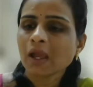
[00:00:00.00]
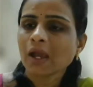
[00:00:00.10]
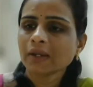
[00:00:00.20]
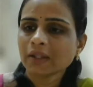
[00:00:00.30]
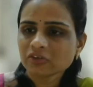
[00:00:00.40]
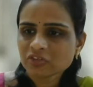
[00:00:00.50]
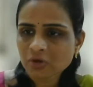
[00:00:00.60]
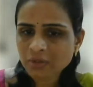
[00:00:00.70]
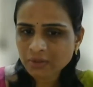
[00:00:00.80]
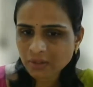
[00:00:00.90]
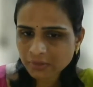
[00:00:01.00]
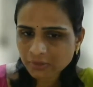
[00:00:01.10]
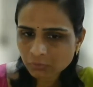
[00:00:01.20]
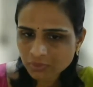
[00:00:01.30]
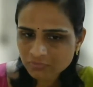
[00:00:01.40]
and ensure an
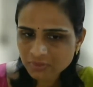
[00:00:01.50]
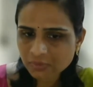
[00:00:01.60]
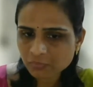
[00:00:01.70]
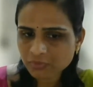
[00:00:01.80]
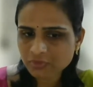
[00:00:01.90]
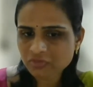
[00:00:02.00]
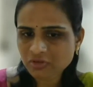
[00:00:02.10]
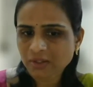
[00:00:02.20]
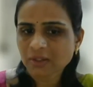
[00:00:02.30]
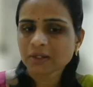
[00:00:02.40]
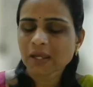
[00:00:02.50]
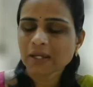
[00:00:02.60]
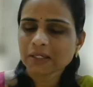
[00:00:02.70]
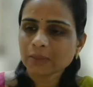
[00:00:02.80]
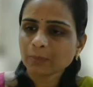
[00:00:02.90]
adequate sleep for the child,
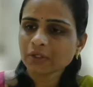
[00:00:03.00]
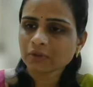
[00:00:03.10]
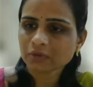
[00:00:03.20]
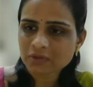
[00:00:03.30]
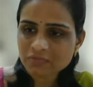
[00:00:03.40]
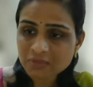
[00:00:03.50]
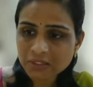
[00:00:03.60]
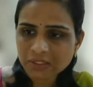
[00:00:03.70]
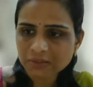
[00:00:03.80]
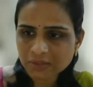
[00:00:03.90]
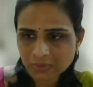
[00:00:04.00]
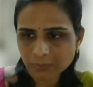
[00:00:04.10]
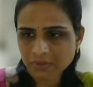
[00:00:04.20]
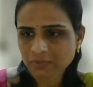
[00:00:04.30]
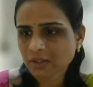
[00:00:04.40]
and limit the screen
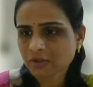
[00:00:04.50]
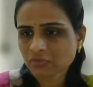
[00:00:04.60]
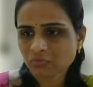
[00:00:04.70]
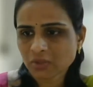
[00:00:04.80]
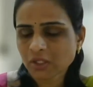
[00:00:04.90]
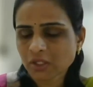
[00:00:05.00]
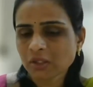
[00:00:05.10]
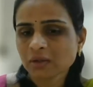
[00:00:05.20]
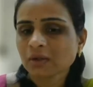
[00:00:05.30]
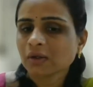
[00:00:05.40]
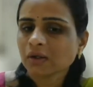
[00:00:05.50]
timing. That is very